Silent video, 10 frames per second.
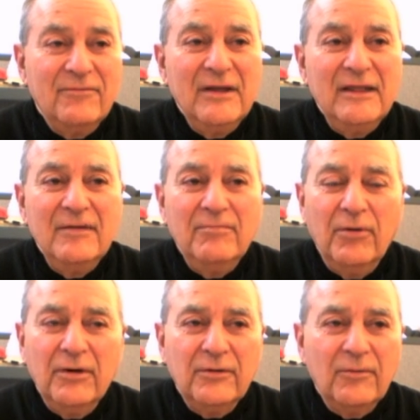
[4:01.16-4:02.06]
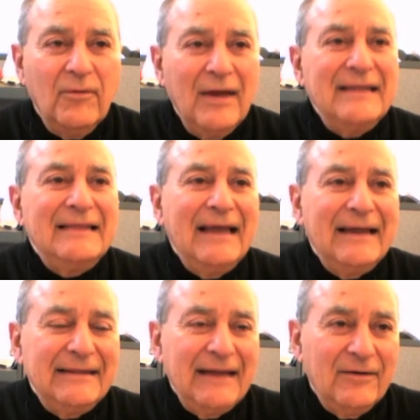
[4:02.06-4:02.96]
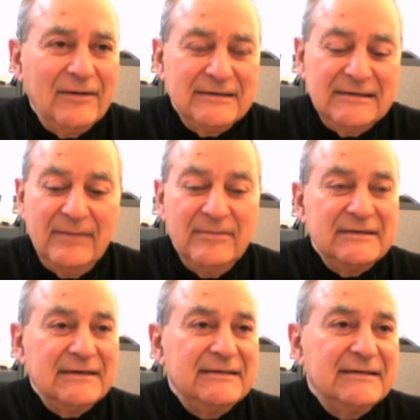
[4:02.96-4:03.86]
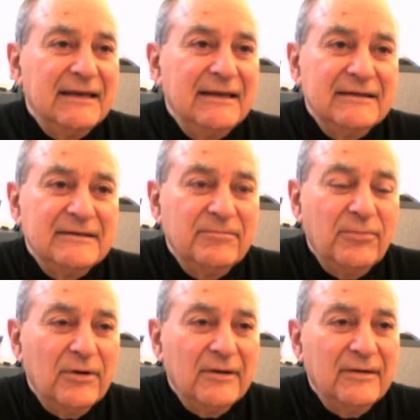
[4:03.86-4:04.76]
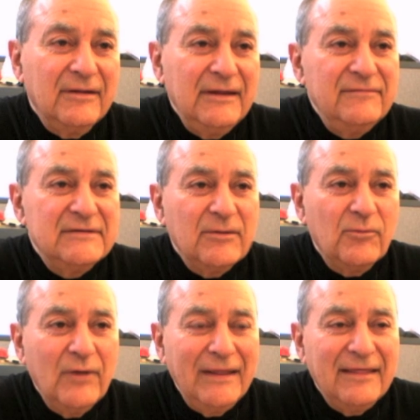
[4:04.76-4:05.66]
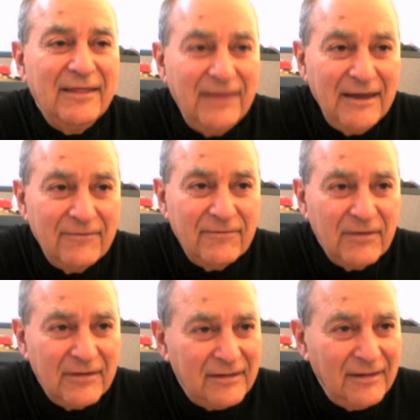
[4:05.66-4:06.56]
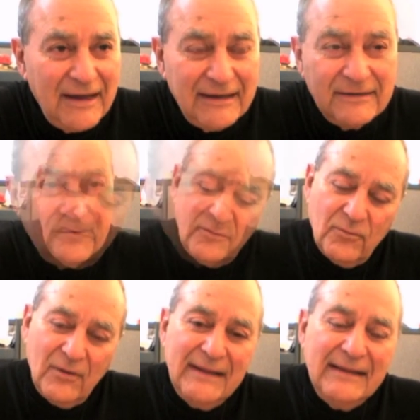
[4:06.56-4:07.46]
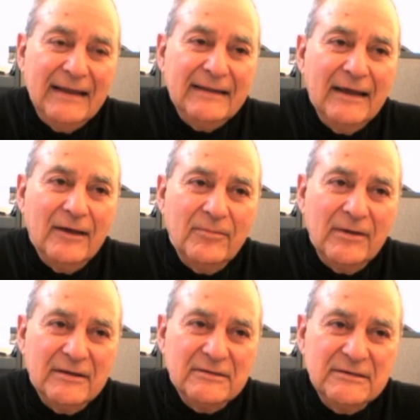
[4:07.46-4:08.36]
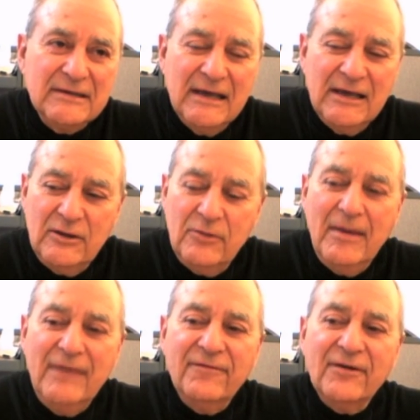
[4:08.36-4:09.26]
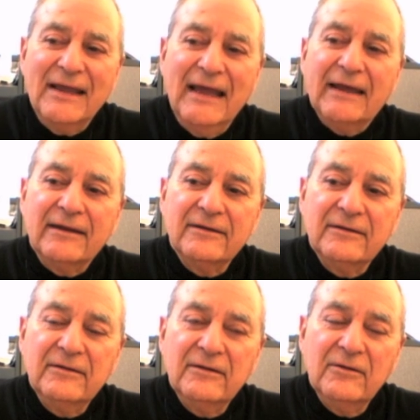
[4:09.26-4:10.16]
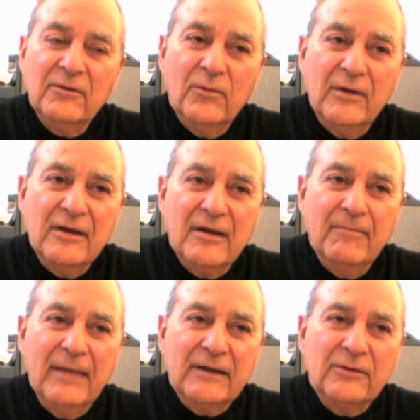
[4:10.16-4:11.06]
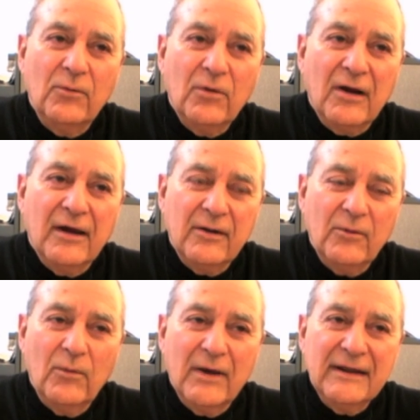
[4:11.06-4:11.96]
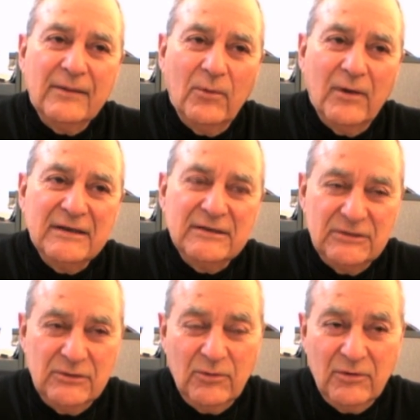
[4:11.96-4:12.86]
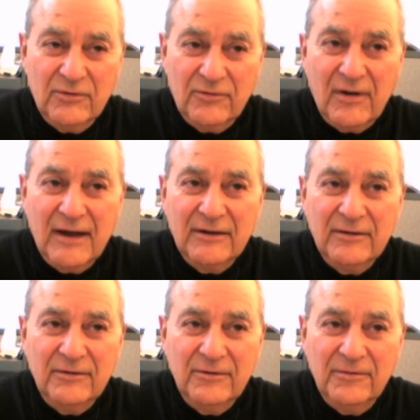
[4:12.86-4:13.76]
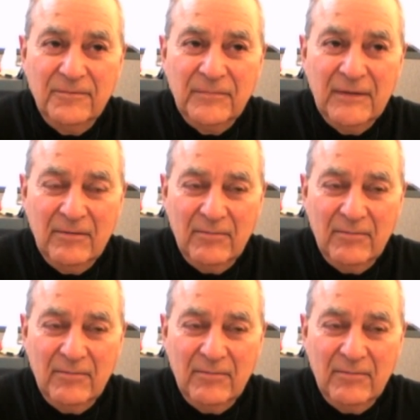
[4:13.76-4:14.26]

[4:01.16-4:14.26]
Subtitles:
And it's really important to write that down, the same as I said, it's important to leave some written thing for the client. You have to write that down, because you may forget when you come back to work on it what it was you were trying to do.